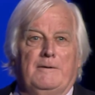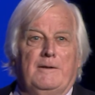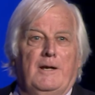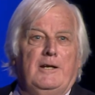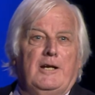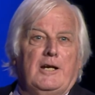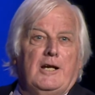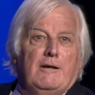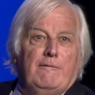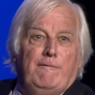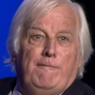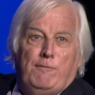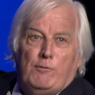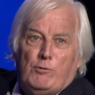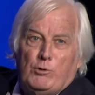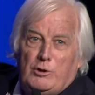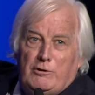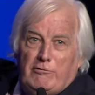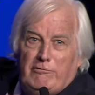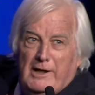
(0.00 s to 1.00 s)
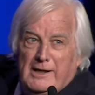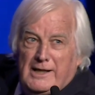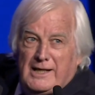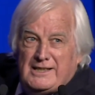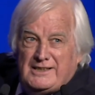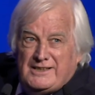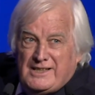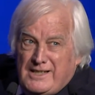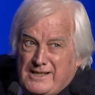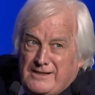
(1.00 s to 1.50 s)
that you can afford to run a
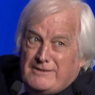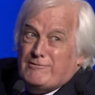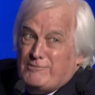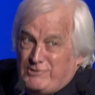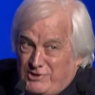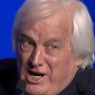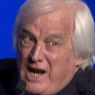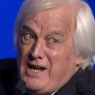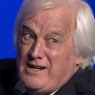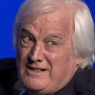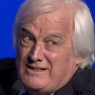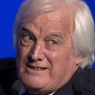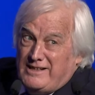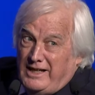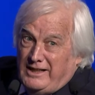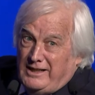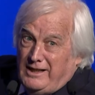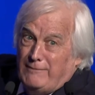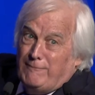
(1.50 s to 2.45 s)
diesel genset